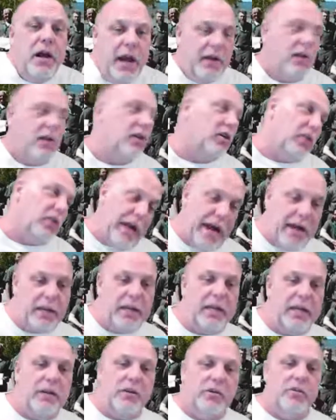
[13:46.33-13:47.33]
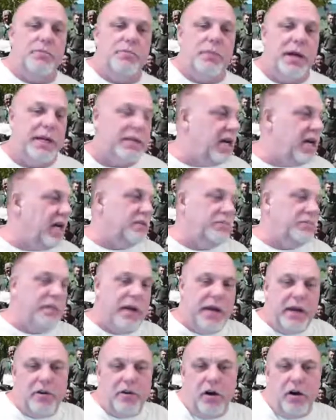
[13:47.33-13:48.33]
and I'll gladly use my
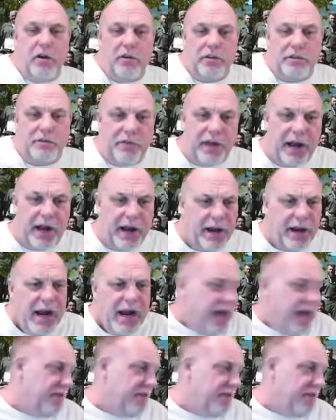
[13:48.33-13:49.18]
tax-paying dollars for that.